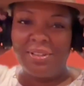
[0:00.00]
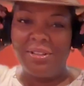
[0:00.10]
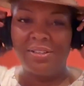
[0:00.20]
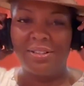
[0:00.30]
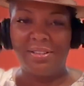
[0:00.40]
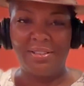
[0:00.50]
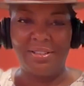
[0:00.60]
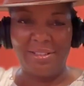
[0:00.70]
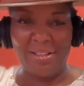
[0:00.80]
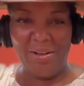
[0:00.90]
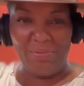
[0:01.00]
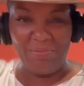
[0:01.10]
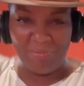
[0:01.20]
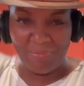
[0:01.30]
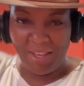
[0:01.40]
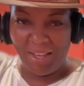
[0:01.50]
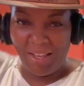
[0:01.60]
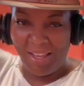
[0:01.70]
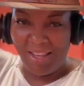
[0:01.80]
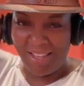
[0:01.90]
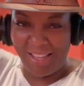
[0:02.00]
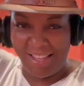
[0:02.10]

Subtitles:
Yeah, we're entertaining. We're entertaining.